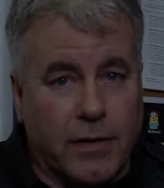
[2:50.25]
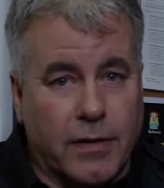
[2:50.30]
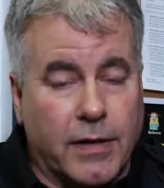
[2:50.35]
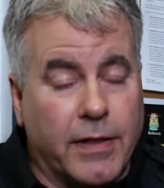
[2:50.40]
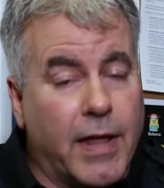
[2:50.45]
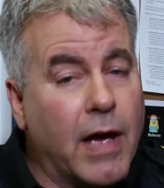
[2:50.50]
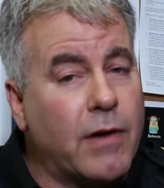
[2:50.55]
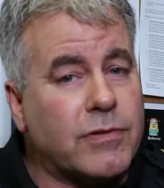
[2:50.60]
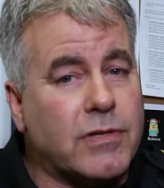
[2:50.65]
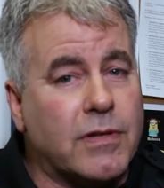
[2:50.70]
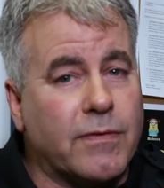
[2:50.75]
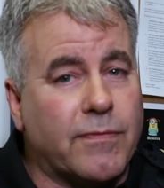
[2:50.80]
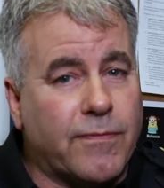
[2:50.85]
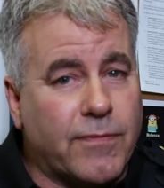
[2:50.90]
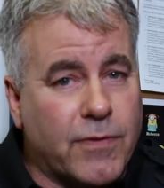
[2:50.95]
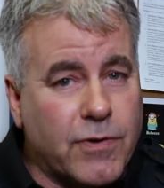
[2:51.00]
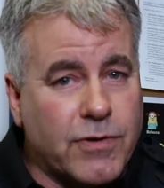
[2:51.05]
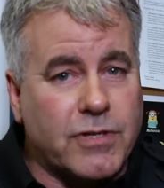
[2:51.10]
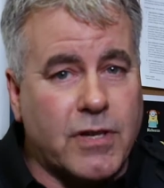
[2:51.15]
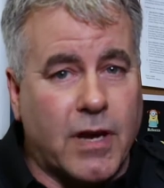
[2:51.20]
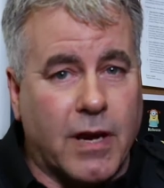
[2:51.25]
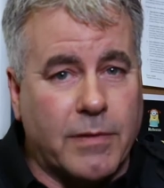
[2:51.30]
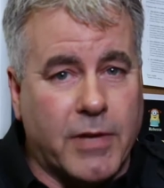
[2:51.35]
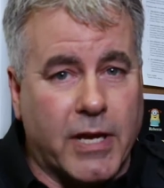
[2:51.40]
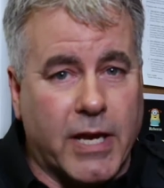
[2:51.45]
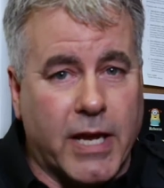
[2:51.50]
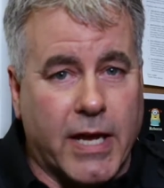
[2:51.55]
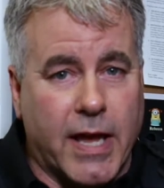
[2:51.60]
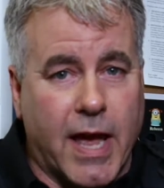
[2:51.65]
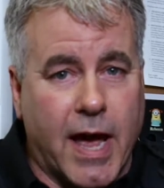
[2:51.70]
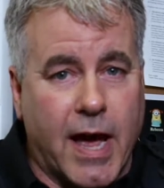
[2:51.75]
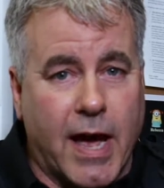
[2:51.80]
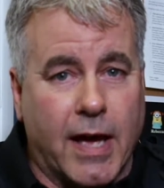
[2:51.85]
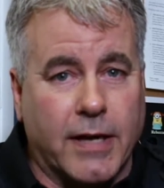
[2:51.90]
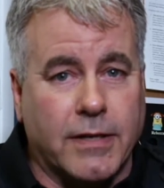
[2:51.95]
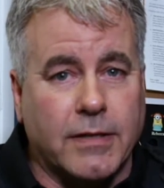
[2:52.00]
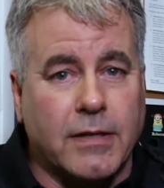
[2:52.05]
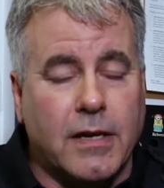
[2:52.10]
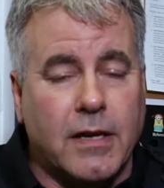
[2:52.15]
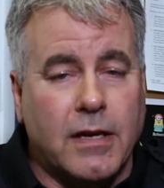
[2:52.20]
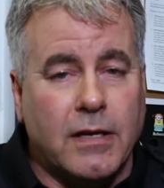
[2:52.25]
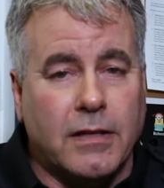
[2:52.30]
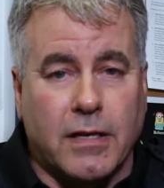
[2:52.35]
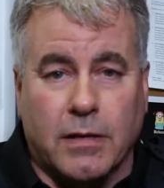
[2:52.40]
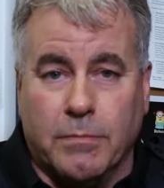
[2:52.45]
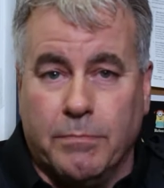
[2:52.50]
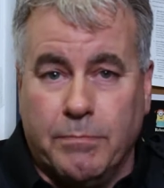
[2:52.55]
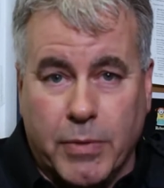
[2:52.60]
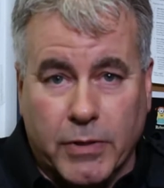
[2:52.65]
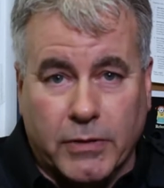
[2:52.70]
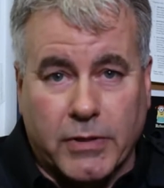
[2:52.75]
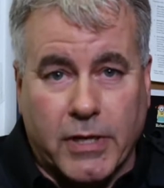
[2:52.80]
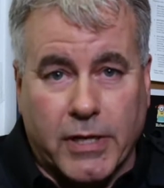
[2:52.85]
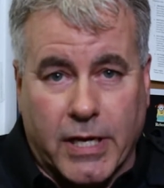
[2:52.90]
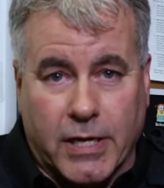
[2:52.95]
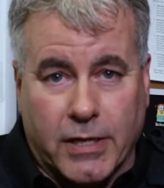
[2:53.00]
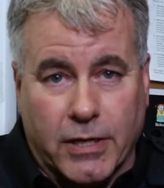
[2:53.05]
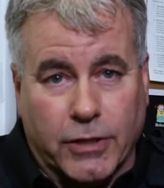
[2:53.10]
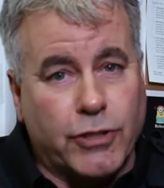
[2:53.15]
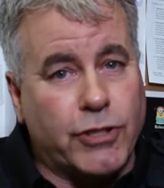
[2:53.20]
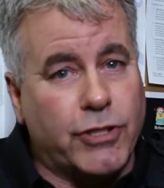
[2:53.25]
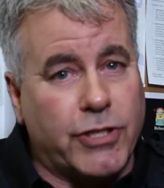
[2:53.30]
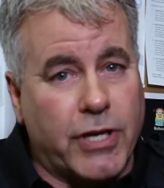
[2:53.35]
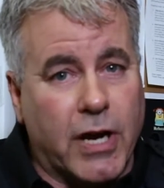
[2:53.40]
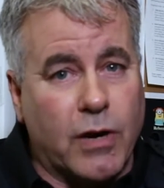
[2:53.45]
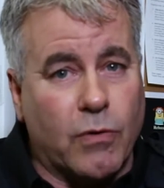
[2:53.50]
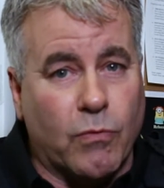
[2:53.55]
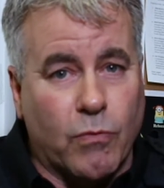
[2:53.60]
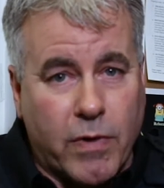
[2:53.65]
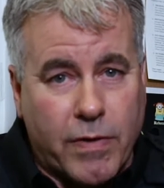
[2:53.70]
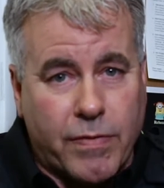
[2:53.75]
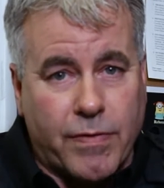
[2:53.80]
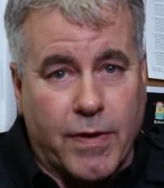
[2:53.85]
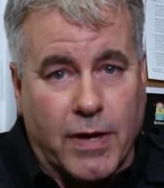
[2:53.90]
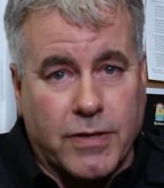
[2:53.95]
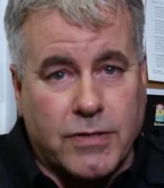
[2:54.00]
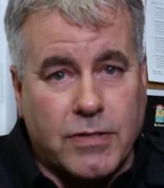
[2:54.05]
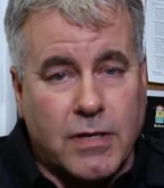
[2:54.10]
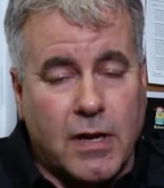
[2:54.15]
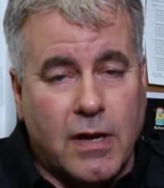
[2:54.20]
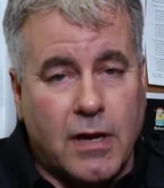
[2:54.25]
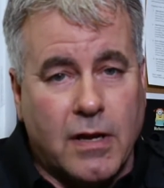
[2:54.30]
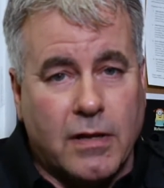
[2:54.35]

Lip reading: And that was the first time that he had the ability to share with us